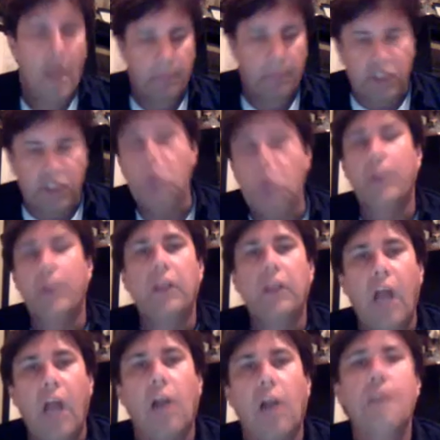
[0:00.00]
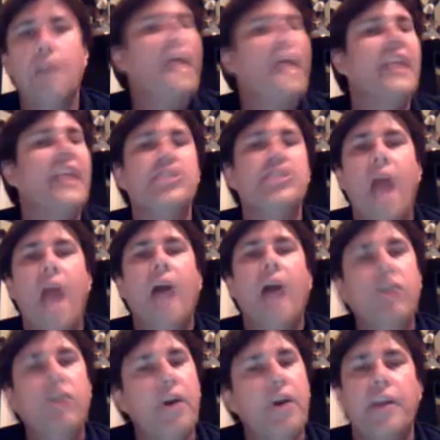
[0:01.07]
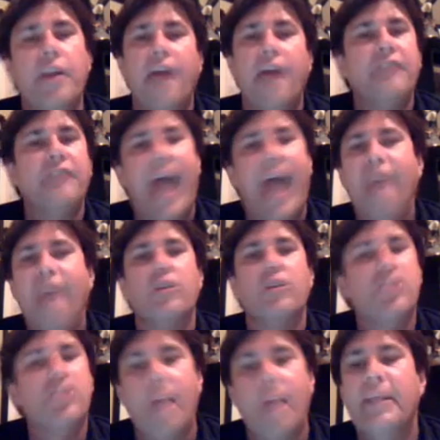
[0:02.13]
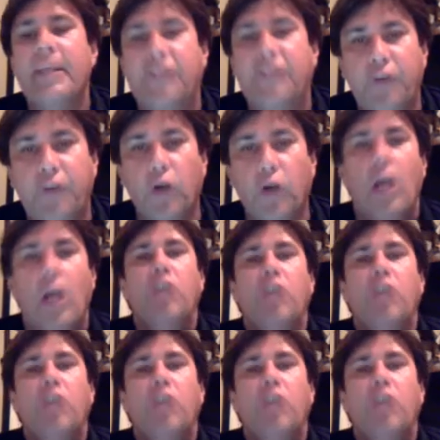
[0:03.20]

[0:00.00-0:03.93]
but you would learn that it's not good enough to have your stomachs full.